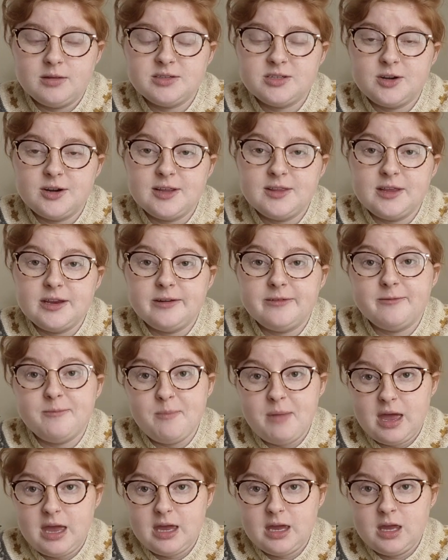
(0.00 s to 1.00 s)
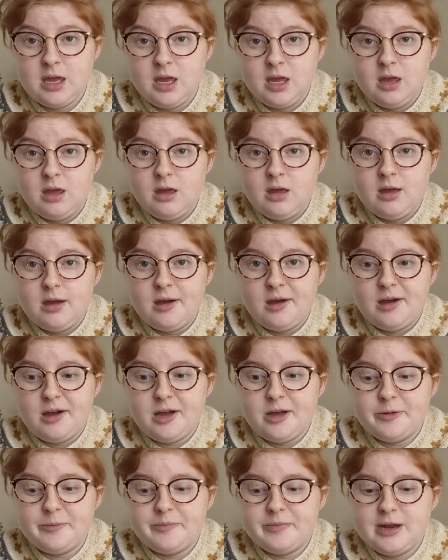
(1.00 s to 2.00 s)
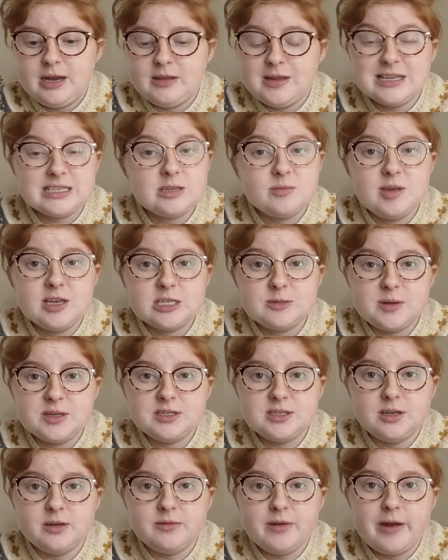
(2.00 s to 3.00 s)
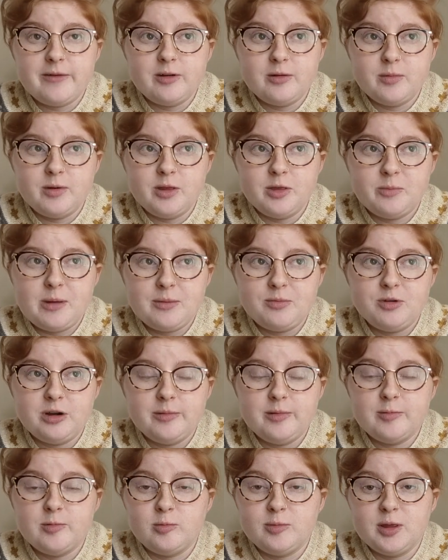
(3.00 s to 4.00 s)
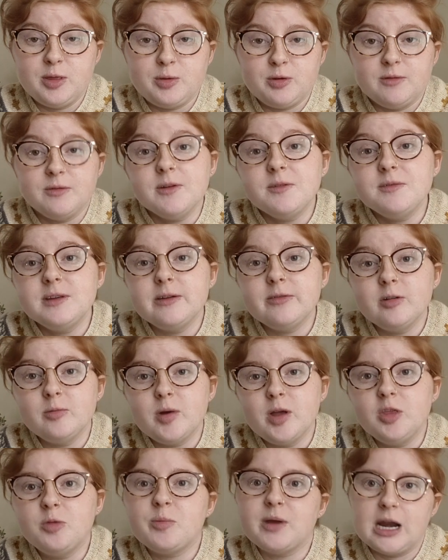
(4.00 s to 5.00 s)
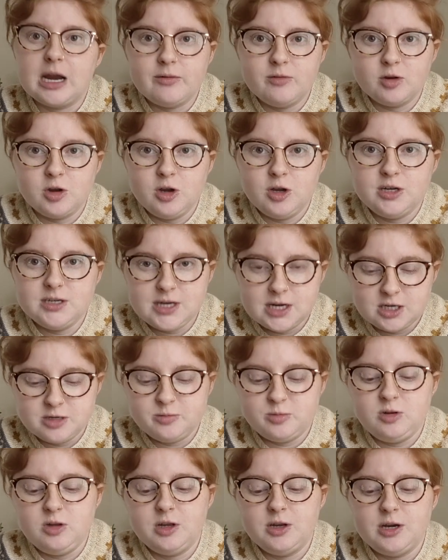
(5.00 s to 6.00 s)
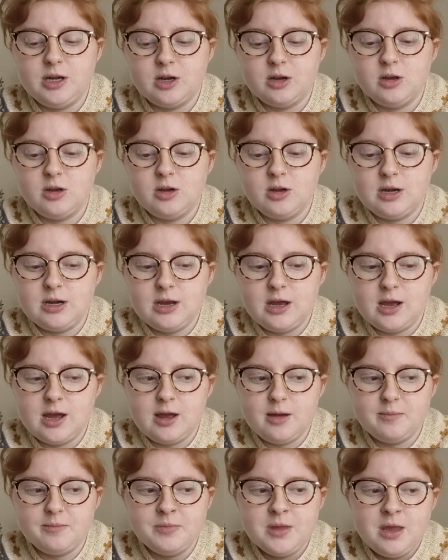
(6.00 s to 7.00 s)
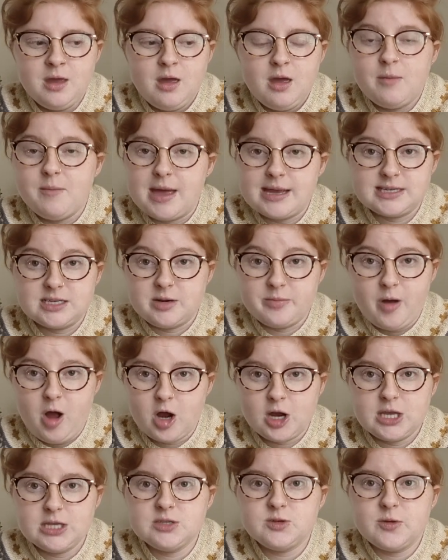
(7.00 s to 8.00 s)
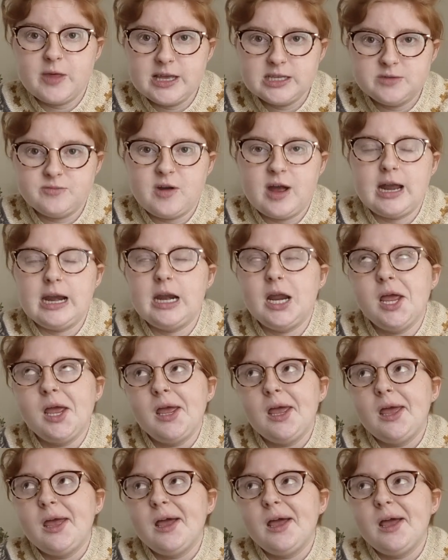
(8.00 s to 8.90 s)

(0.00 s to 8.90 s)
starting at the end of May. And that's gonna be expensive every month. My premium will be $350 every month, but I have a good deductible and a good max out of pocket, so that's fine.